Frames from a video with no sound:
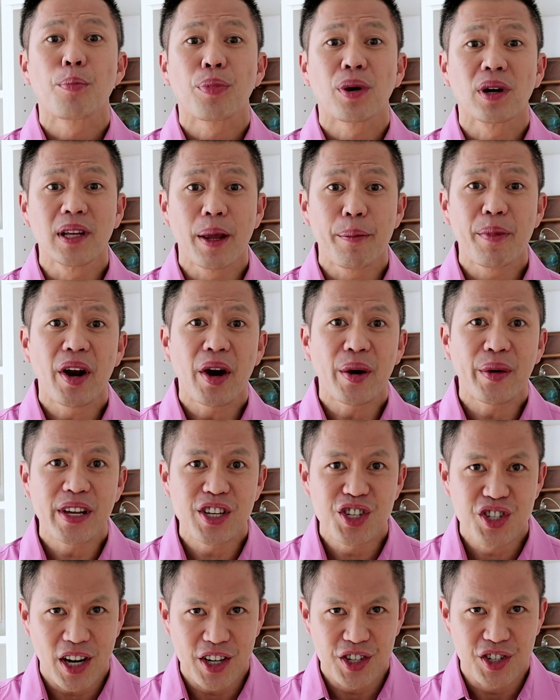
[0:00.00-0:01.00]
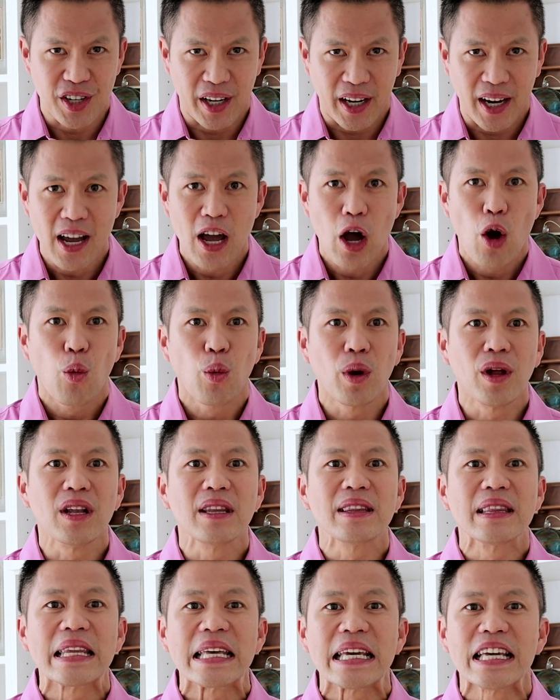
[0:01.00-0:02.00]
Preliminary judging
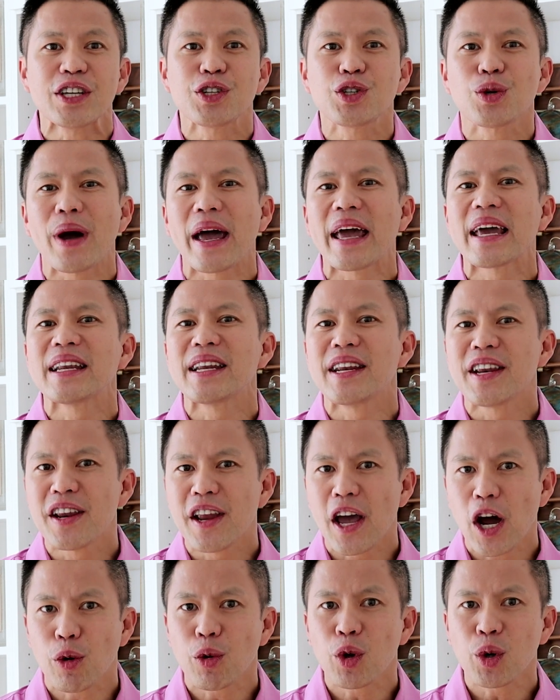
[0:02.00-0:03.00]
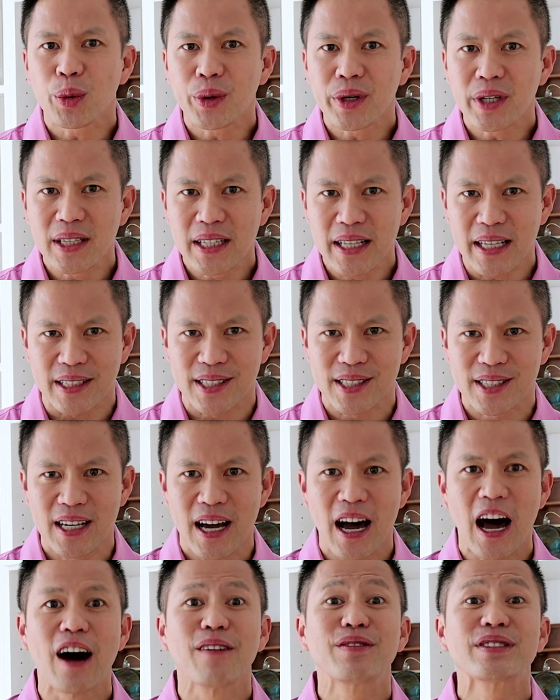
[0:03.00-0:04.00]
will lead to a narrower list
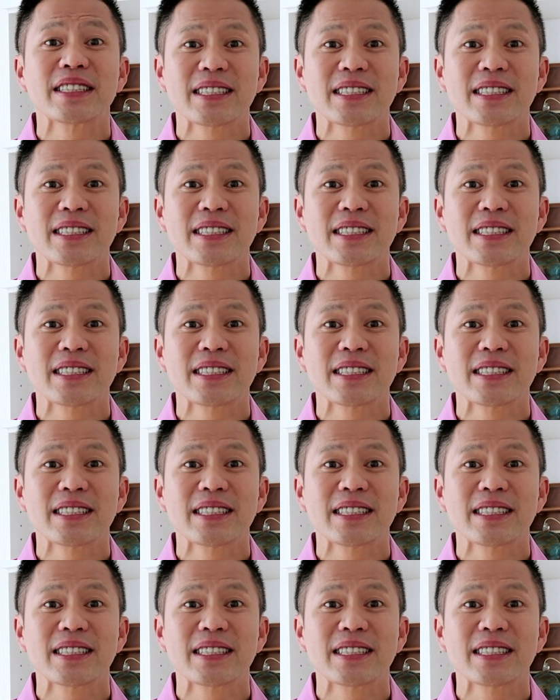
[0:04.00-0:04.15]
of